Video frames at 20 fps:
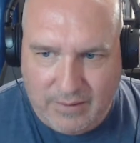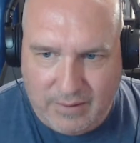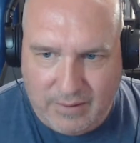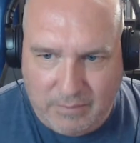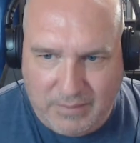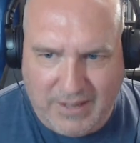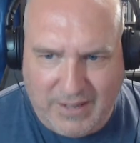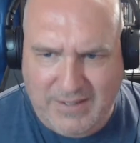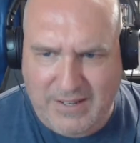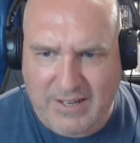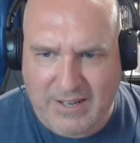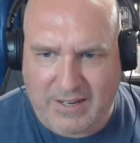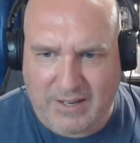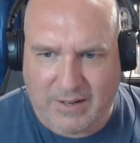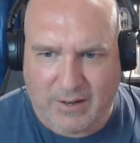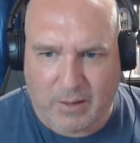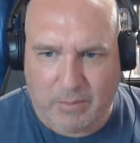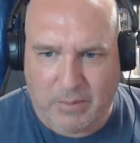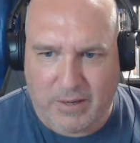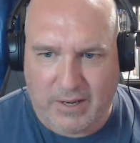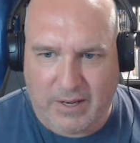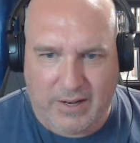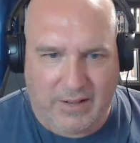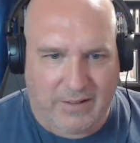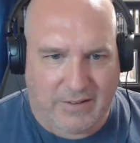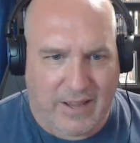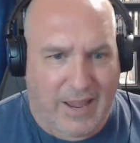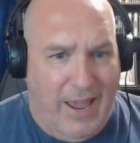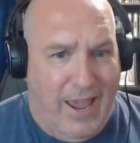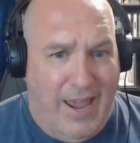guessing he can hear me. He didn't
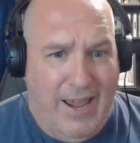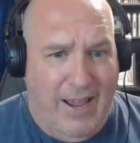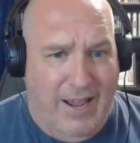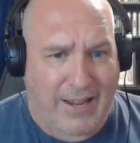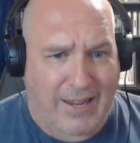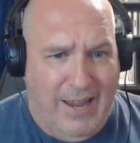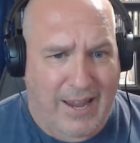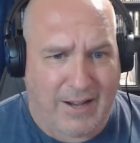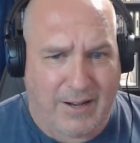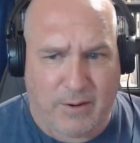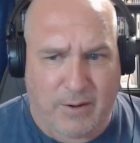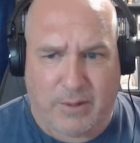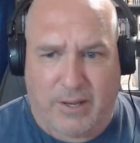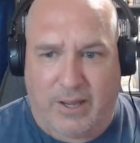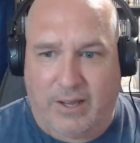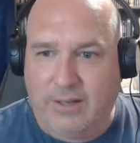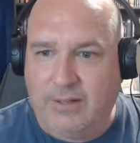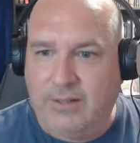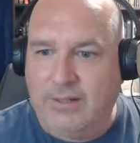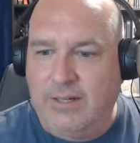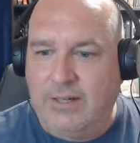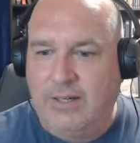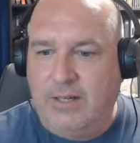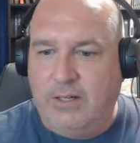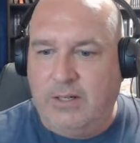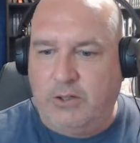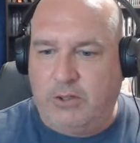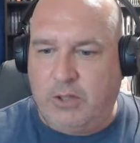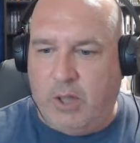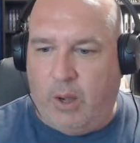say, hey, I can't hear you.
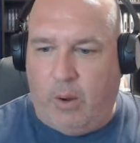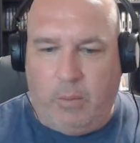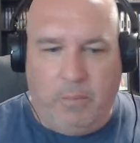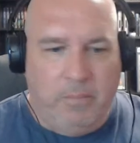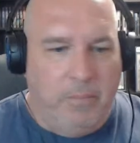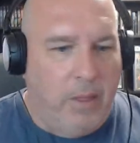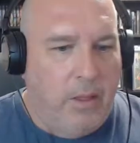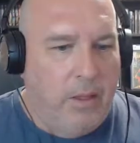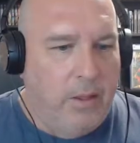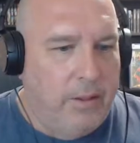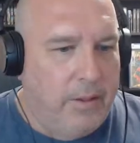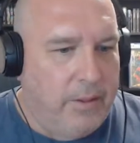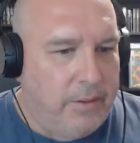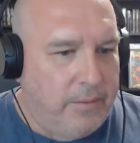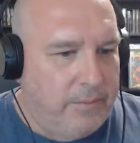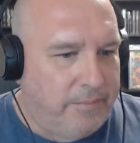So I